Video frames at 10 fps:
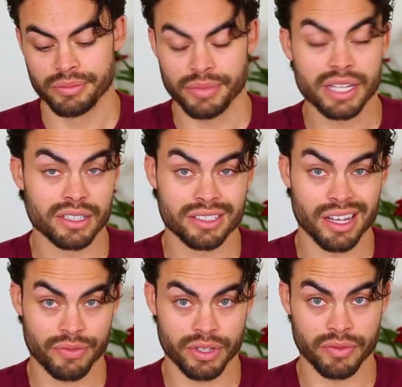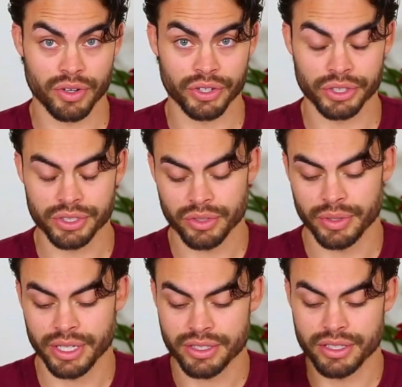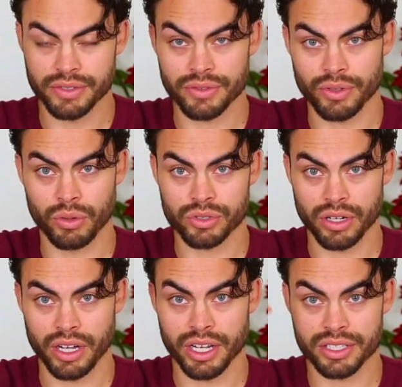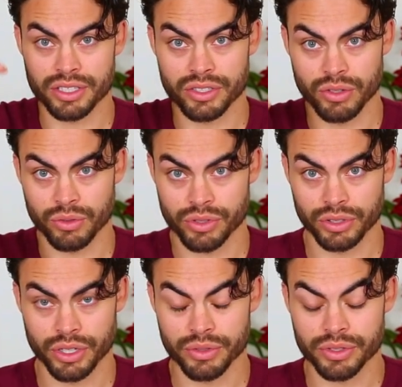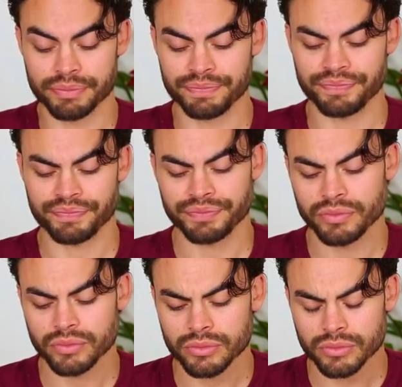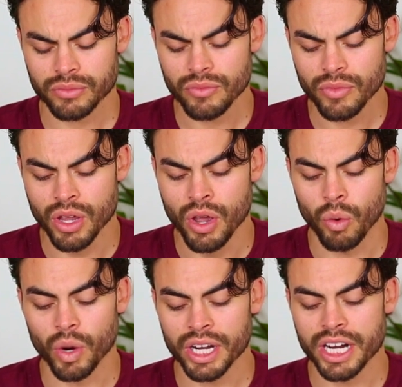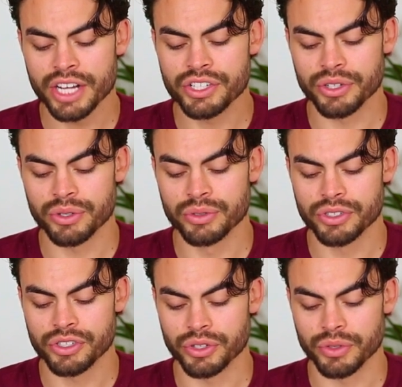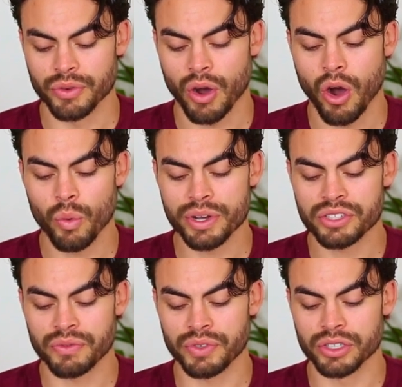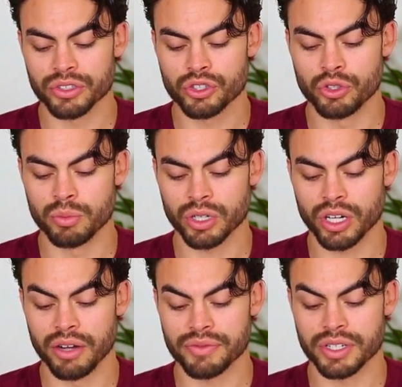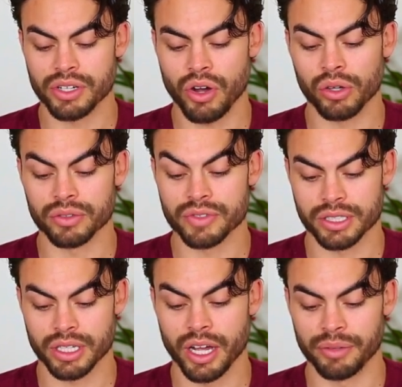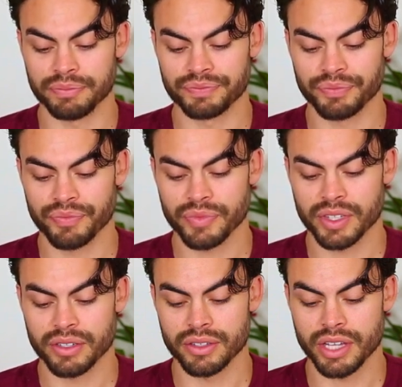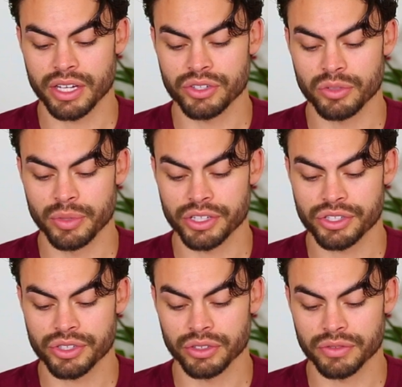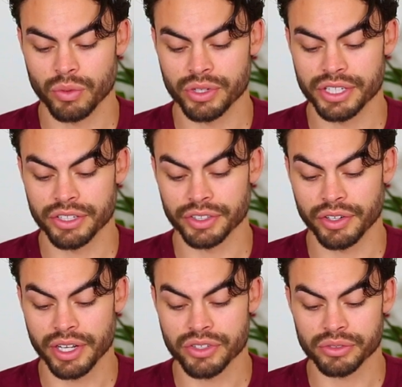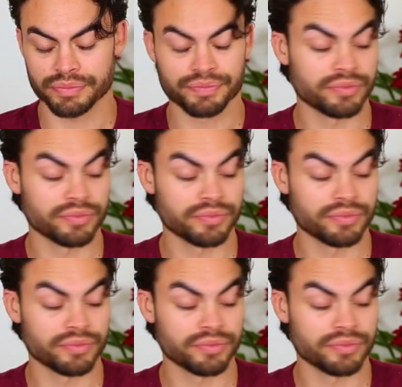basically he's not feeling very good. So he gets these ultra highs and these ultra lows. What can I do to always feel super confident all of the time? Thank you so much. Look forward to hearing your answer.